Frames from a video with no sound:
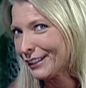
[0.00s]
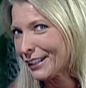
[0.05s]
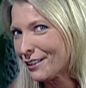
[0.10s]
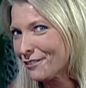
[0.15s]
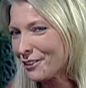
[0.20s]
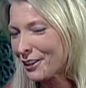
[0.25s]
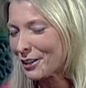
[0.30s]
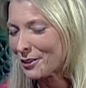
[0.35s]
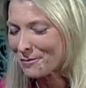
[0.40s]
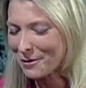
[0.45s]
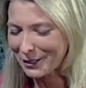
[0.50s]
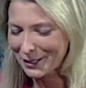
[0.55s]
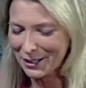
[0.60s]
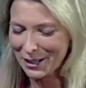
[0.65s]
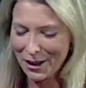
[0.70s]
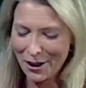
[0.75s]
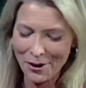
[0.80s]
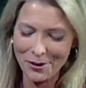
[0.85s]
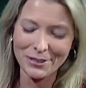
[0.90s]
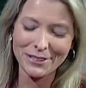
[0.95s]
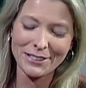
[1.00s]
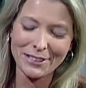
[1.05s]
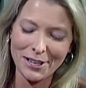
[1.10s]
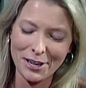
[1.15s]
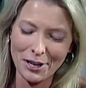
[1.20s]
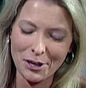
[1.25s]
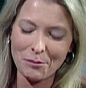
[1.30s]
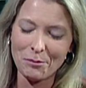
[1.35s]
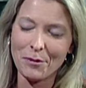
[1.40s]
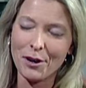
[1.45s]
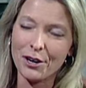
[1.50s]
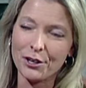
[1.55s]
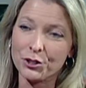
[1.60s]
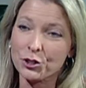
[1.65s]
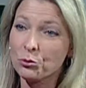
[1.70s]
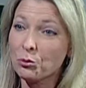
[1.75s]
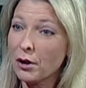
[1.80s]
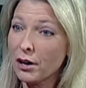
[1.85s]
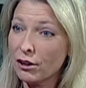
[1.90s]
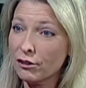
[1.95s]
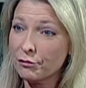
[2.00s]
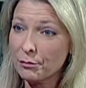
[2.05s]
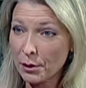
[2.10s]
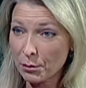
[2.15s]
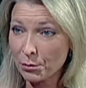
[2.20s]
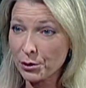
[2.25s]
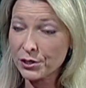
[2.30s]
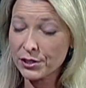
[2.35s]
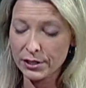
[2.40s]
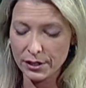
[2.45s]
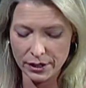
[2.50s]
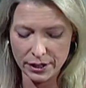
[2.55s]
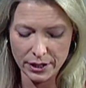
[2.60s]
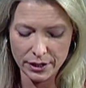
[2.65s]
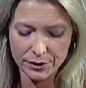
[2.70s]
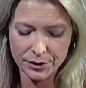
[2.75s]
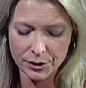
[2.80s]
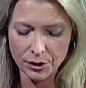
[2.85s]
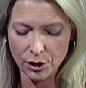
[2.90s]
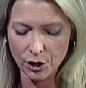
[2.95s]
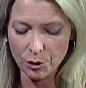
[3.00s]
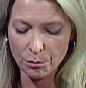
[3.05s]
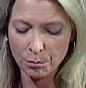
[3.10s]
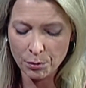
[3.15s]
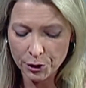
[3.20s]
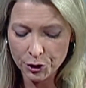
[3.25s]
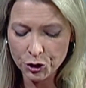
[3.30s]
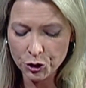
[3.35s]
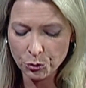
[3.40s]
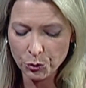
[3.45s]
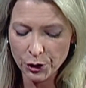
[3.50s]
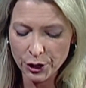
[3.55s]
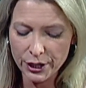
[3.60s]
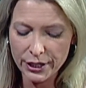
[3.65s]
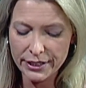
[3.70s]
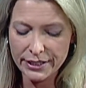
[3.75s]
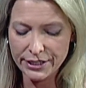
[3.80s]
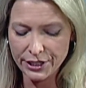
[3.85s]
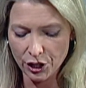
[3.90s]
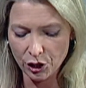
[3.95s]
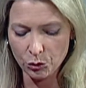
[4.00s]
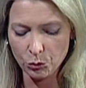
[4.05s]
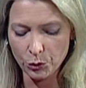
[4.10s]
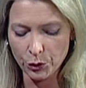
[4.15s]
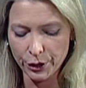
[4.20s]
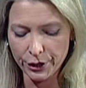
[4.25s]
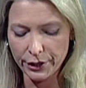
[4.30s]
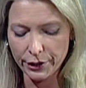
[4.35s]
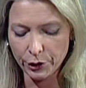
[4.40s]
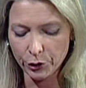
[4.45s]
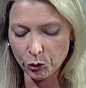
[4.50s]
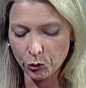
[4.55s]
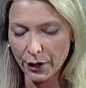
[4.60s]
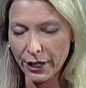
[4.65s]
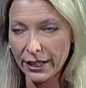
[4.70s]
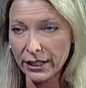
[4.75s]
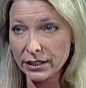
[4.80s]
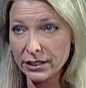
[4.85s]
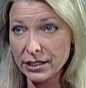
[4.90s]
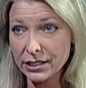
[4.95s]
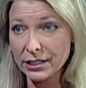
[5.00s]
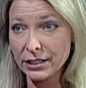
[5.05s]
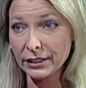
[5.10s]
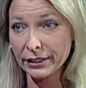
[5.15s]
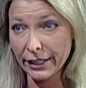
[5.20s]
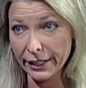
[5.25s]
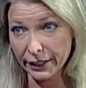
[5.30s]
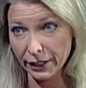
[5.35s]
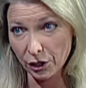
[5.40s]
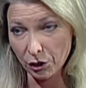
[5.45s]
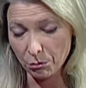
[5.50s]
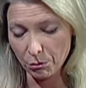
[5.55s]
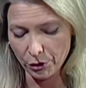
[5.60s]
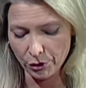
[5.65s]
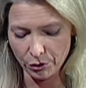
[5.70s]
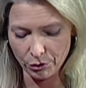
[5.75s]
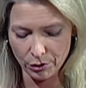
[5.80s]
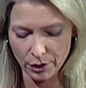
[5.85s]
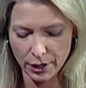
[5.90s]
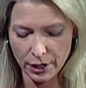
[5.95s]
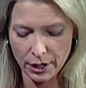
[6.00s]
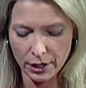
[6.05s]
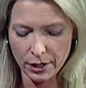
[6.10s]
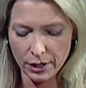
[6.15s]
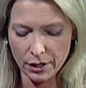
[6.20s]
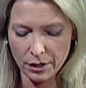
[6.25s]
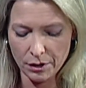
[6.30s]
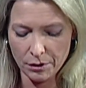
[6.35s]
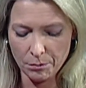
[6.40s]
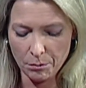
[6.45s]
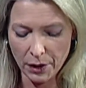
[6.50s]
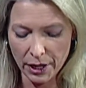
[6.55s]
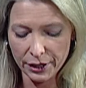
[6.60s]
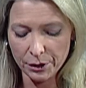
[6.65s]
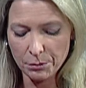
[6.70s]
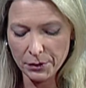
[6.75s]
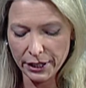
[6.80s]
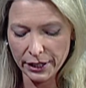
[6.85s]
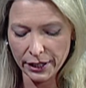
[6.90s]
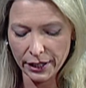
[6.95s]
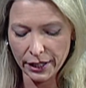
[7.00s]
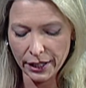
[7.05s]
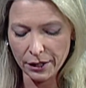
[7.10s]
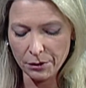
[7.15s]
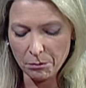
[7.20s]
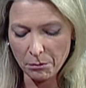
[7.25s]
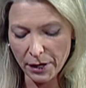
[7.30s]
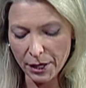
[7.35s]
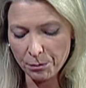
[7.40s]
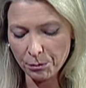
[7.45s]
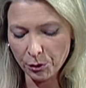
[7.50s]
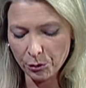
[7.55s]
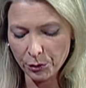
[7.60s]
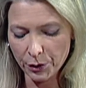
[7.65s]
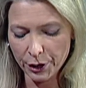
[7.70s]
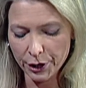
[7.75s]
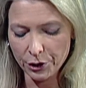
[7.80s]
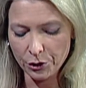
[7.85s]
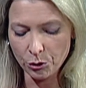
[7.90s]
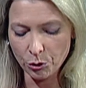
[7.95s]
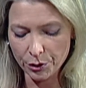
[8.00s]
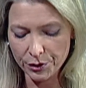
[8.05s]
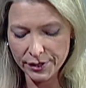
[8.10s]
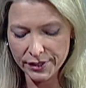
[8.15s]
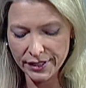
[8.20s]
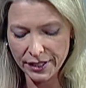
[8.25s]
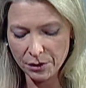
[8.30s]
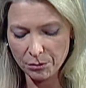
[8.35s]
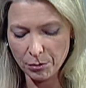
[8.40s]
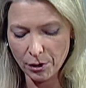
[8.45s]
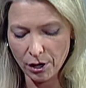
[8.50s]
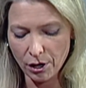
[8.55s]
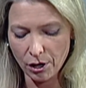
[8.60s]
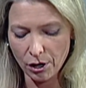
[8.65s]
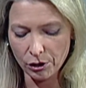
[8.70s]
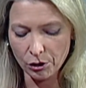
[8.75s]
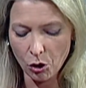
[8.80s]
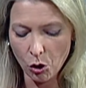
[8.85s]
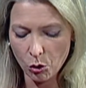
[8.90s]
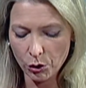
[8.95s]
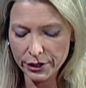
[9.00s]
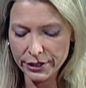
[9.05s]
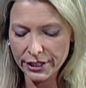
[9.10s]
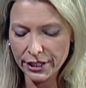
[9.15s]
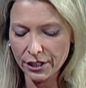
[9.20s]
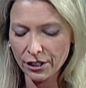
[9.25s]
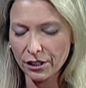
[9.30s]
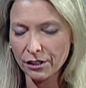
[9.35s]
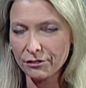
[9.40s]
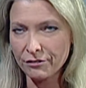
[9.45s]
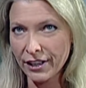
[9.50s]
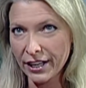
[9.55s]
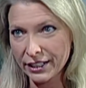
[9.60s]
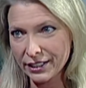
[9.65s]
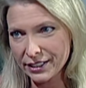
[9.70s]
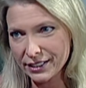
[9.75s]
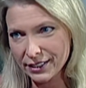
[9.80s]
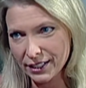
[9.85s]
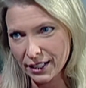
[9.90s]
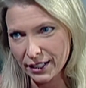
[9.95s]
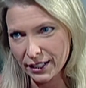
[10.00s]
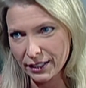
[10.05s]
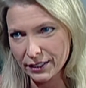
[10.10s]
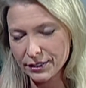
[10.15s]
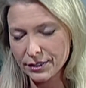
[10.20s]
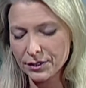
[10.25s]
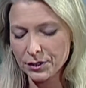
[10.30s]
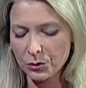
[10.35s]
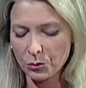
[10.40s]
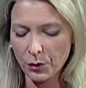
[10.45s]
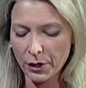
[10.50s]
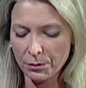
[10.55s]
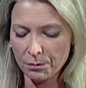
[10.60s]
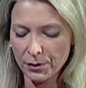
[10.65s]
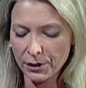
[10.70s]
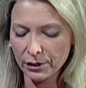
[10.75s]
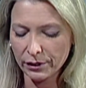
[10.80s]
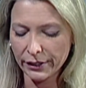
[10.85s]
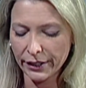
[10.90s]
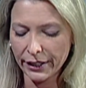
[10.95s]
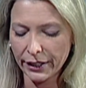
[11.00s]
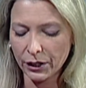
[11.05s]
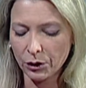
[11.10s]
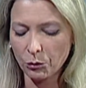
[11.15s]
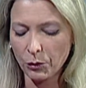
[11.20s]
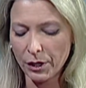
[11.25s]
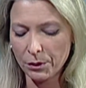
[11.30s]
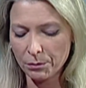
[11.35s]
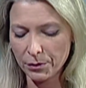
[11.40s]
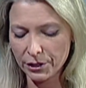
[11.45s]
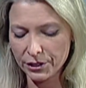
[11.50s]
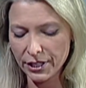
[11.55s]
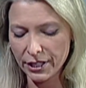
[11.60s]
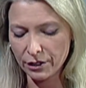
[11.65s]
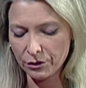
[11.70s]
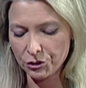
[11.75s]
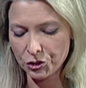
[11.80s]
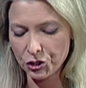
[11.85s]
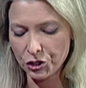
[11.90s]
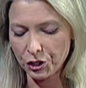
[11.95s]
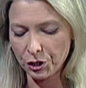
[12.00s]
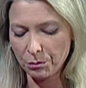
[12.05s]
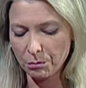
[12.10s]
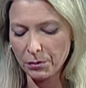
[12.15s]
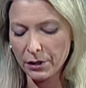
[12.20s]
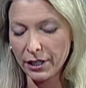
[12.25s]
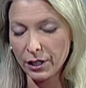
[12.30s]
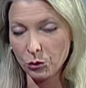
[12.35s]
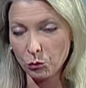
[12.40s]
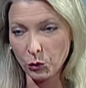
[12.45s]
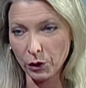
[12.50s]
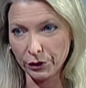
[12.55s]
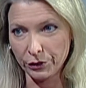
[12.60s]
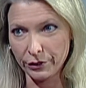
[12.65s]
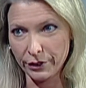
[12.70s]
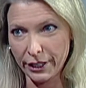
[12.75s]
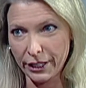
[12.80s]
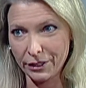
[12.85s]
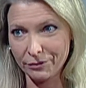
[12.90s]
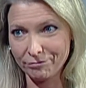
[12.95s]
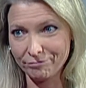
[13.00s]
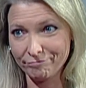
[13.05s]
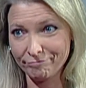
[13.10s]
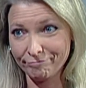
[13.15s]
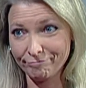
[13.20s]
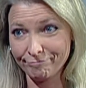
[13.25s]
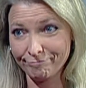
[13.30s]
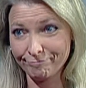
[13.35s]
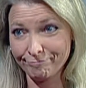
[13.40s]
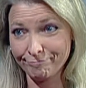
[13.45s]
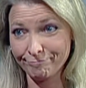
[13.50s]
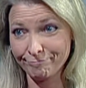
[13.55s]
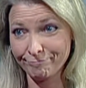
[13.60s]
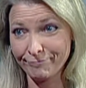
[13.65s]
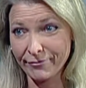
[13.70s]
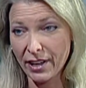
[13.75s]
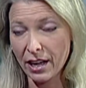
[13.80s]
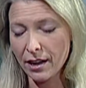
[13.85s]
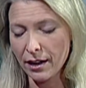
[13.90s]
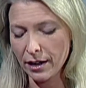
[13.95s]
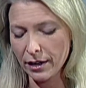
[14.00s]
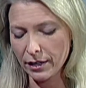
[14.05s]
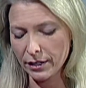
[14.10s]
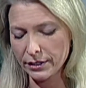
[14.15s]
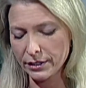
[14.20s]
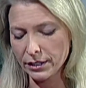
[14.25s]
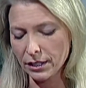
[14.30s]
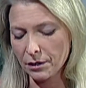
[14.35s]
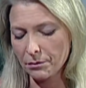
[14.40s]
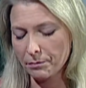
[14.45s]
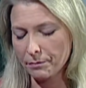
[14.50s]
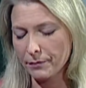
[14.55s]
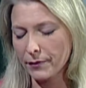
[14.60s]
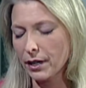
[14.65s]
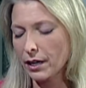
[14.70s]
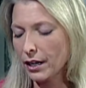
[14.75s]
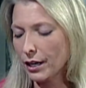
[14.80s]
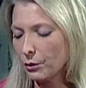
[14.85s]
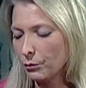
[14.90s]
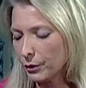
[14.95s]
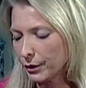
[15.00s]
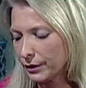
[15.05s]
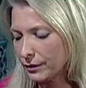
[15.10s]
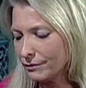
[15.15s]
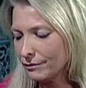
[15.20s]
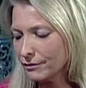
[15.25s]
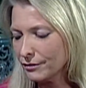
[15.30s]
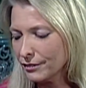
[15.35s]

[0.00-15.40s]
leave anybody out. Um, our 12 member cities are Birchwood, Dellwood, Grant, Lake Elmo, Mahtomedi, Maplewood, North St. Paul, Oakdale, Vadnais Heights, White Bear Lake, White Bear Township, and Willernie. Mm. And um, I would